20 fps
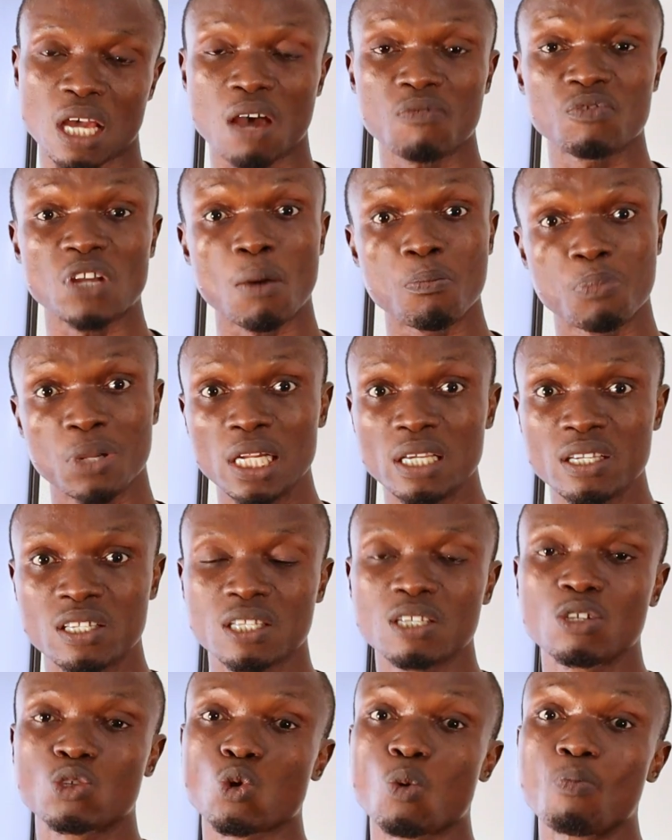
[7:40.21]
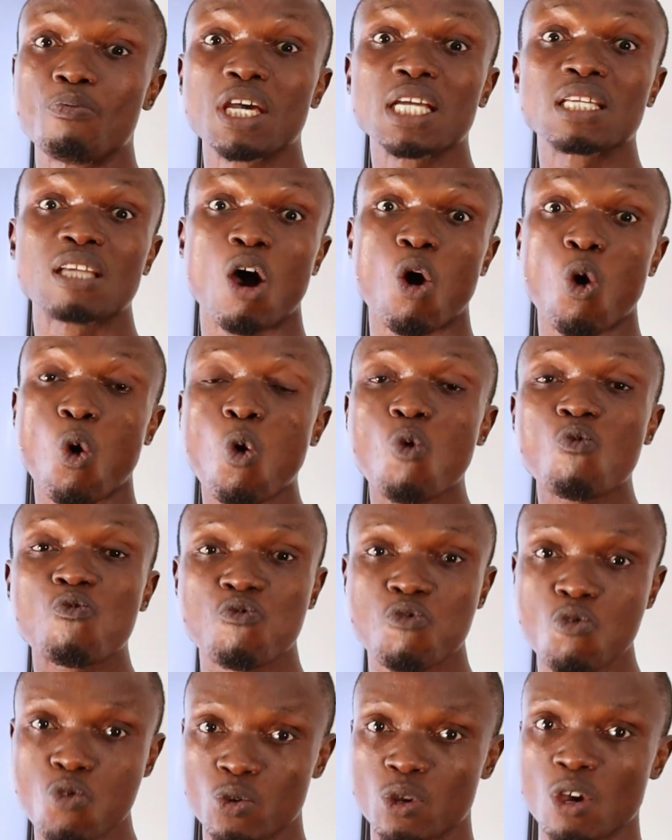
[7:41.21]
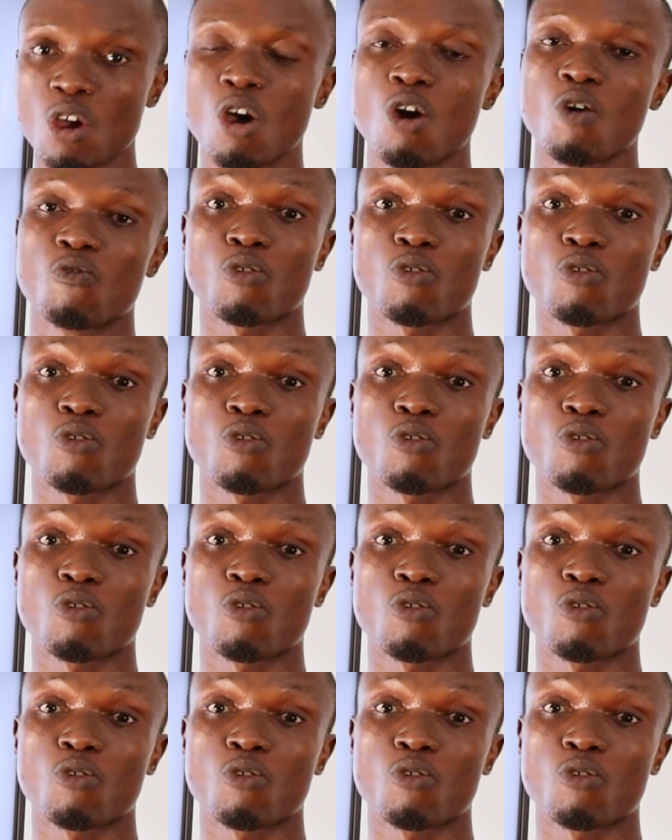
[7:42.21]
have the ability to make their own food